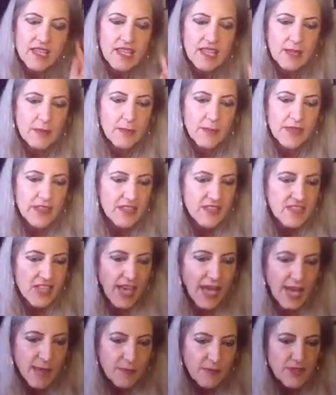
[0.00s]
keeping
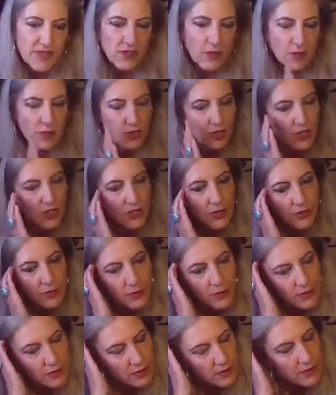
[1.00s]
tabs on you.